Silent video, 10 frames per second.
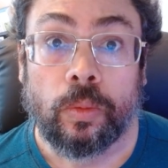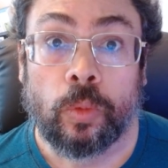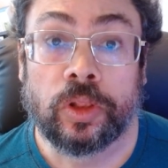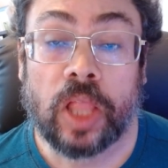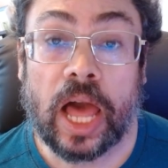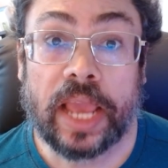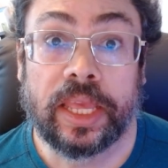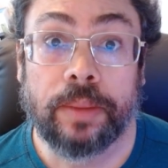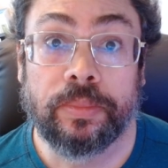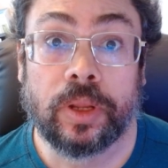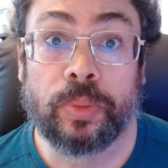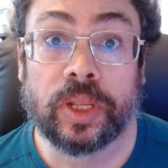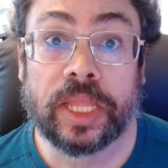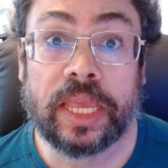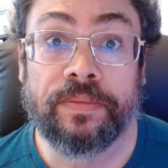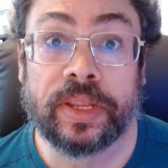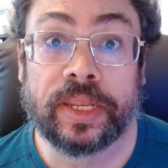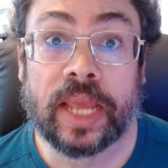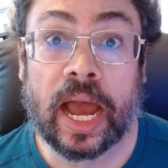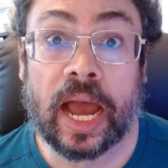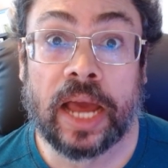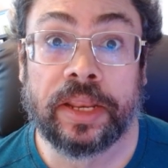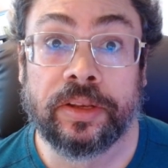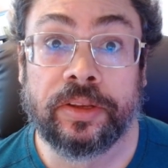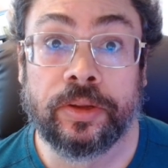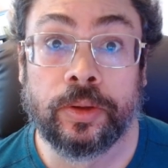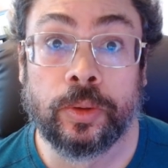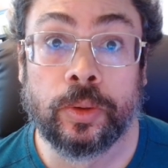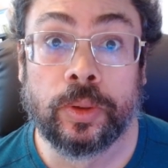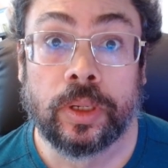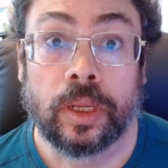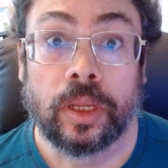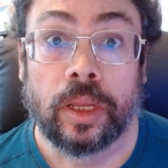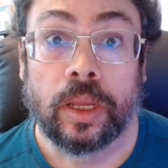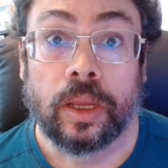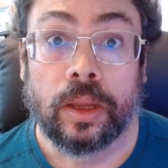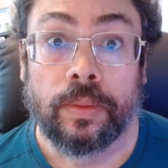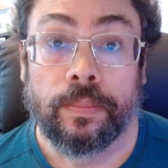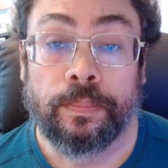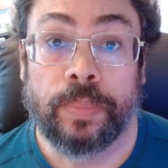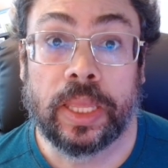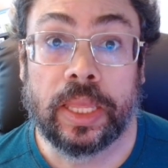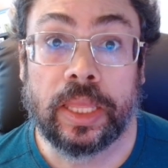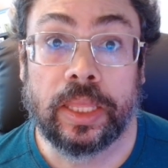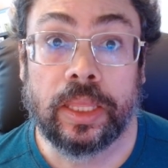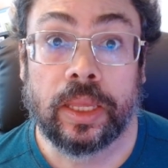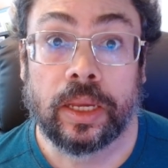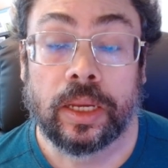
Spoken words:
would like him to believe in God and to be